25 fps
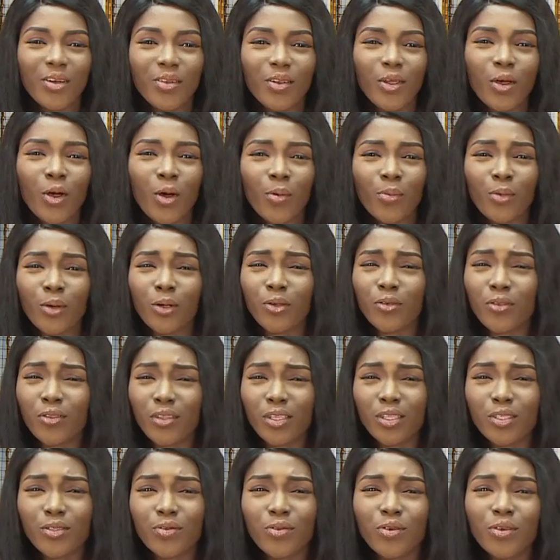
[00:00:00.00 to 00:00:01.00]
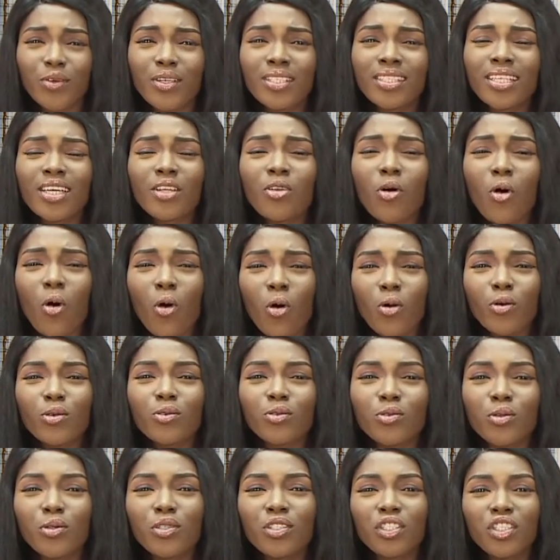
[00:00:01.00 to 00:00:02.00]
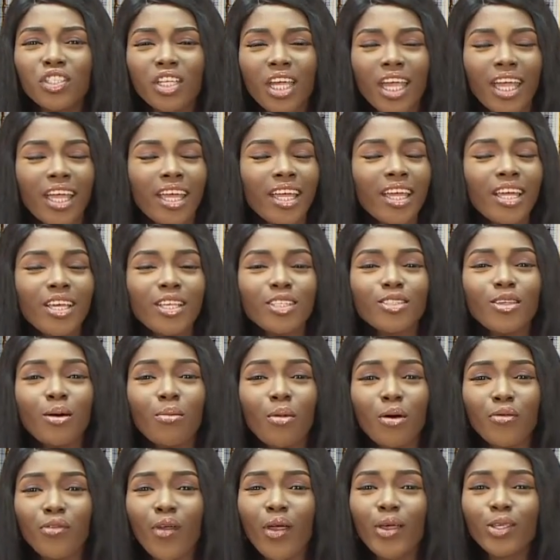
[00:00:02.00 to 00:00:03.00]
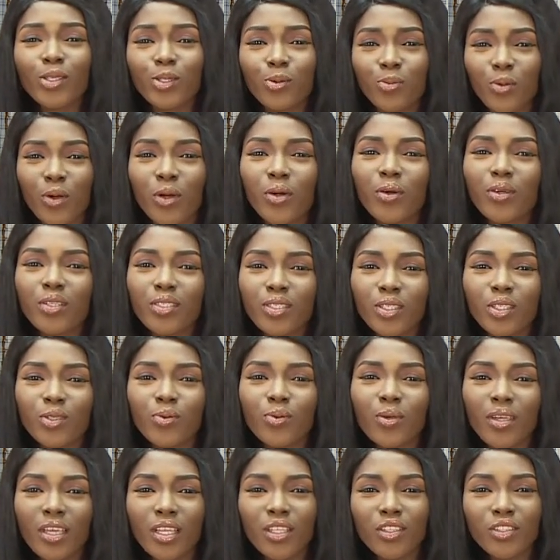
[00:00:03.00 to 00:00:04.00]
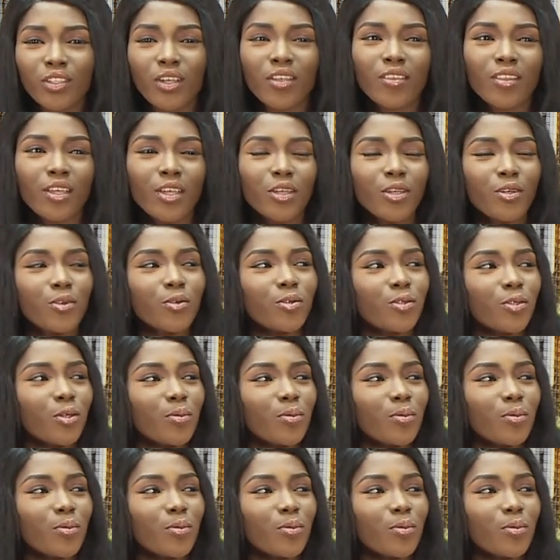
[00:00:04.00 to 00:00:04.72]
down a couple of things for us and also share some of your experiences with each other. You know,